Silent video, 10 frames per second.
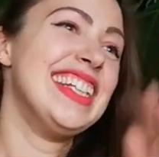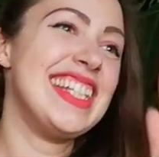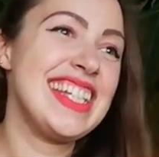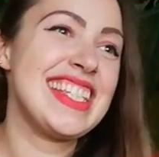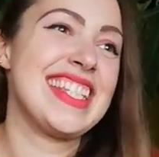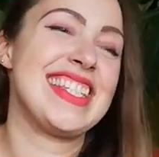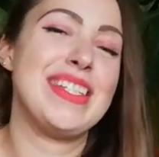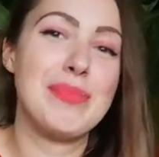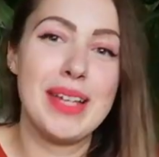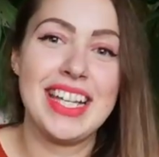this is
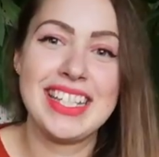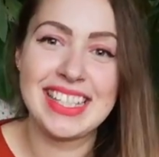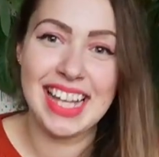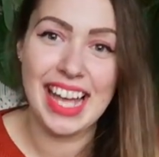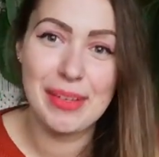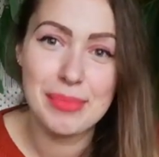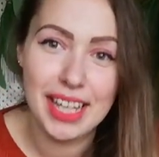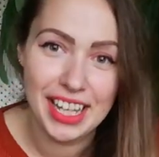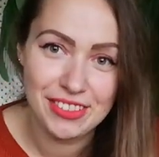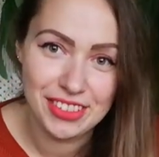the best time
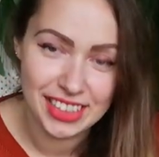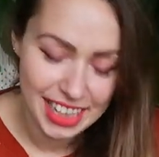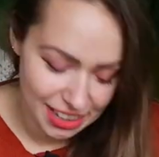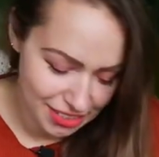ever.